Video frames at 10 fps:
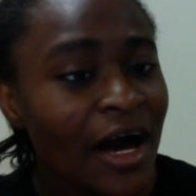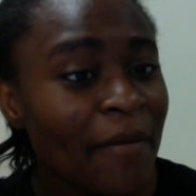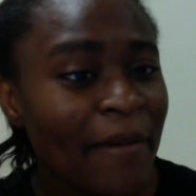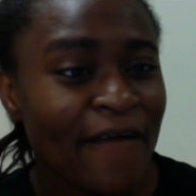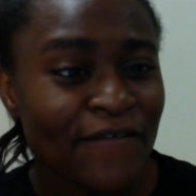
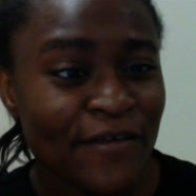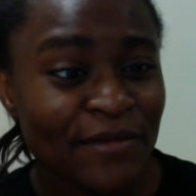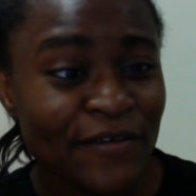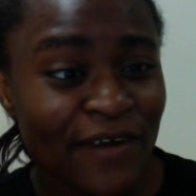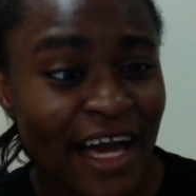apart from
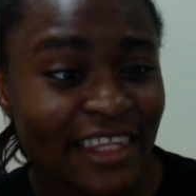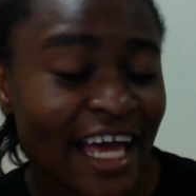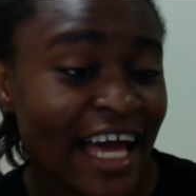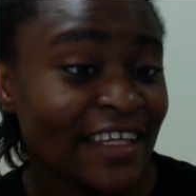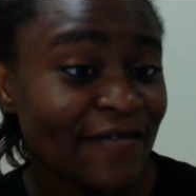the fact
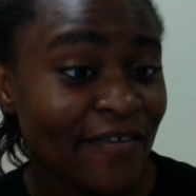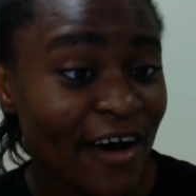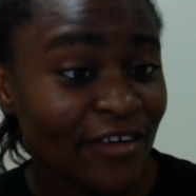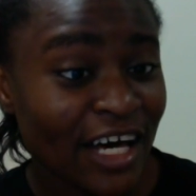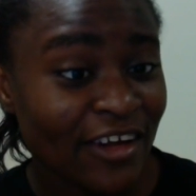that they
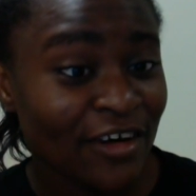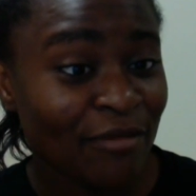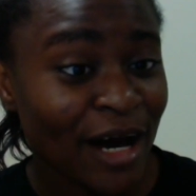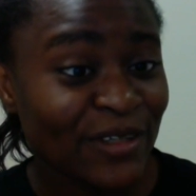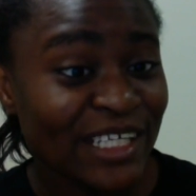found out
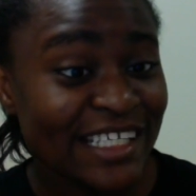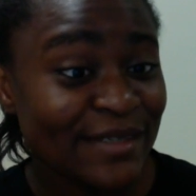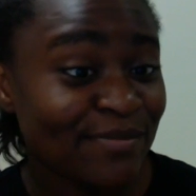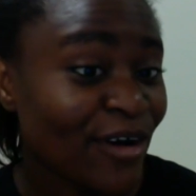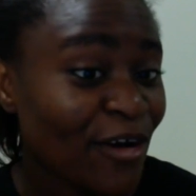about
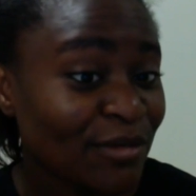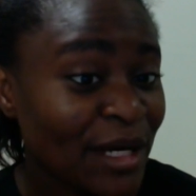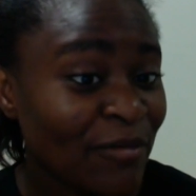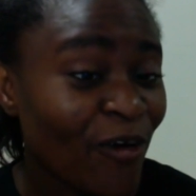his problem